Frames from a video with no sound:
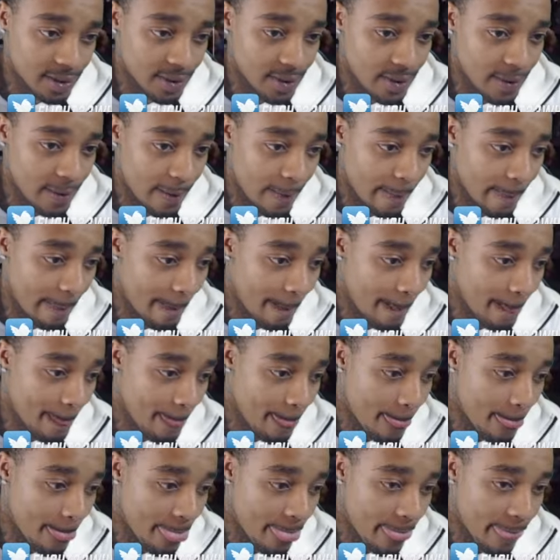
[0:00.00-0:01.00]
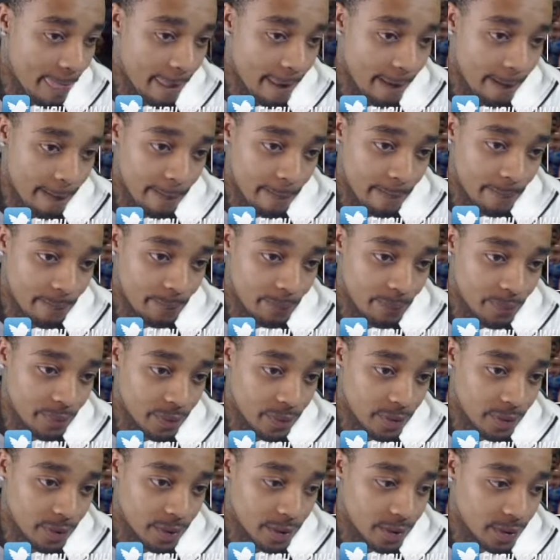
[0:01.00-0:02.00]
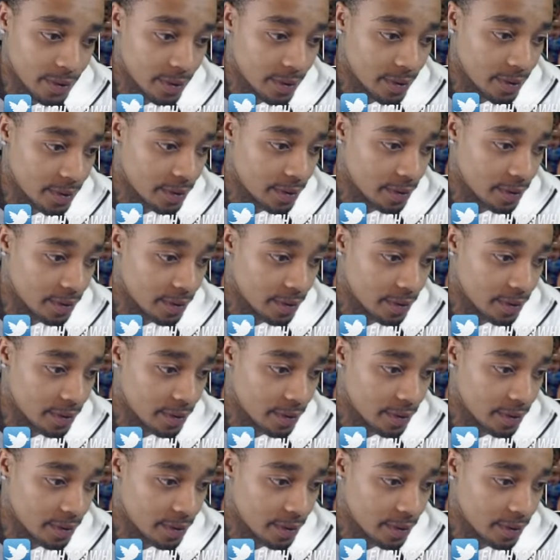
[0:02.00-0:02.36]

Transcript: (no one is talking)